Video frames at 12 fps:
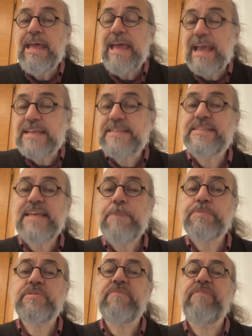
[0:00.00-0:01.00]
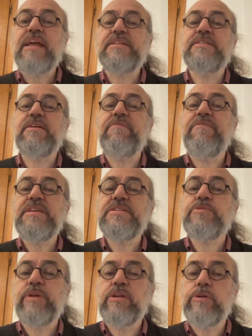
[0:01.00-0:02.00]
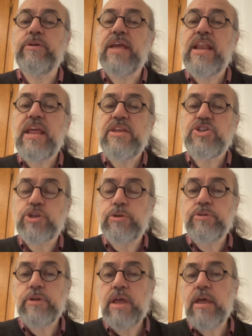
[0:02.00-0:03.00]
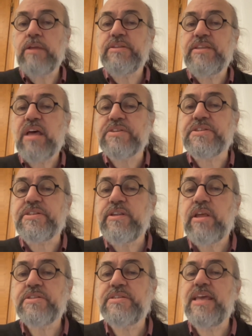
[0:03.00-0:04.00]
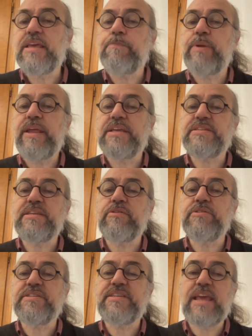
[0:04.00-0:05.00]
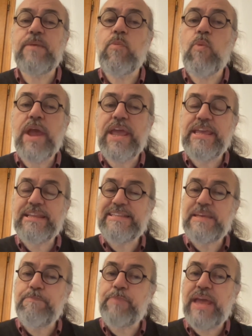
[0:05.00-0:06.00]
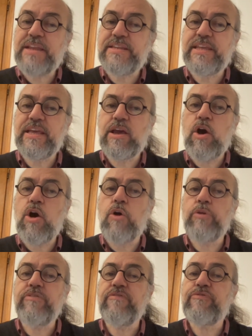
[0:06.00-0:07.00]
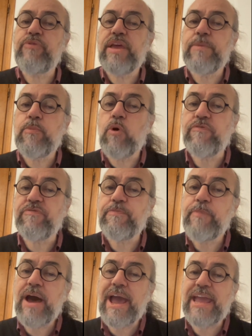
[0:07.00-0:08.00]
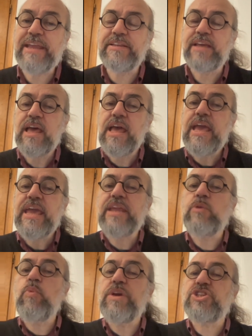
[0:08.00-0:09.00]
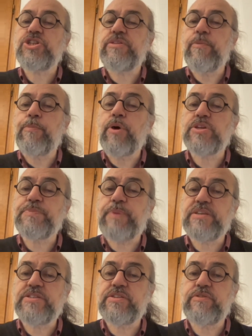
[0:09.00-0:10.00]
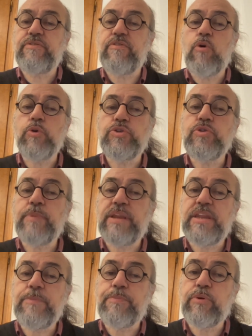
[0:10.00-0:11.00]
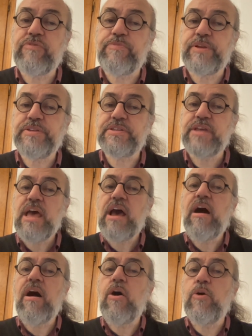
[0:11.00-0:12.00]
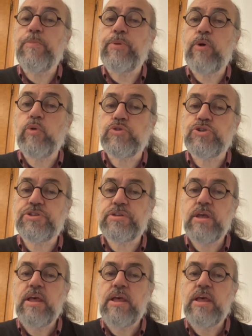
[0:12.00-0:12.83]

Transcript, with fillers: Except that this regulation does not take place in the same way depending on the frame of mind in which the prospects for human improvement are approached.